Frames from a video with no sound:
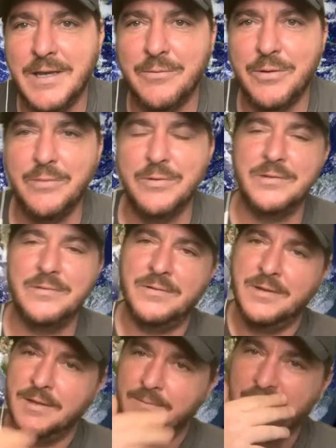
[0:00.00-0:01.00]
We
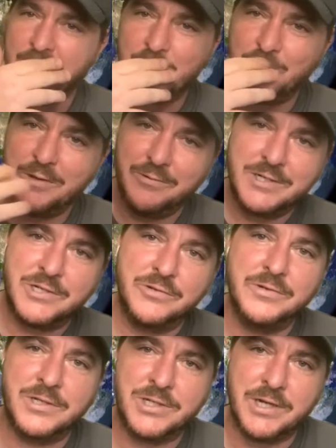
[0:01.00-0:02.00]
were
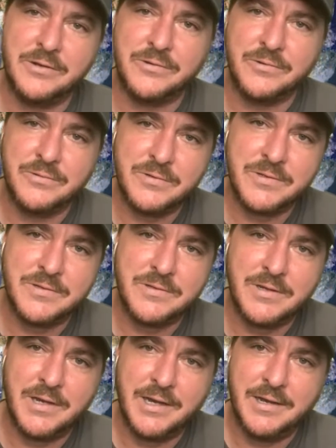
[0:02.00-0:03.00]
doing shows
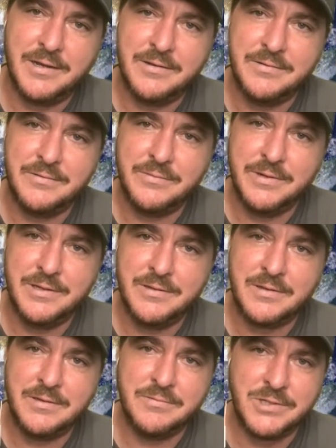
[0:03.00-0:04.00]
with
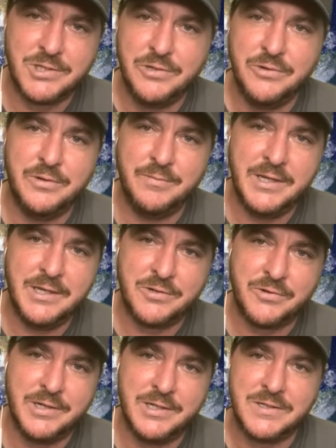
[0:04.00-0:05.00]
it was you and me and
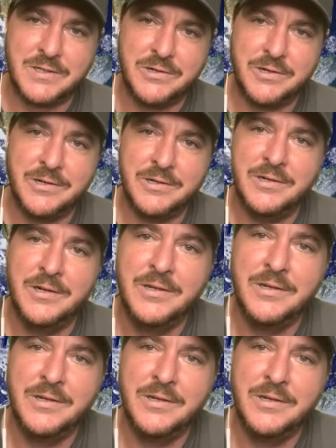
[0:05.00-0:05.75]
Chris and her.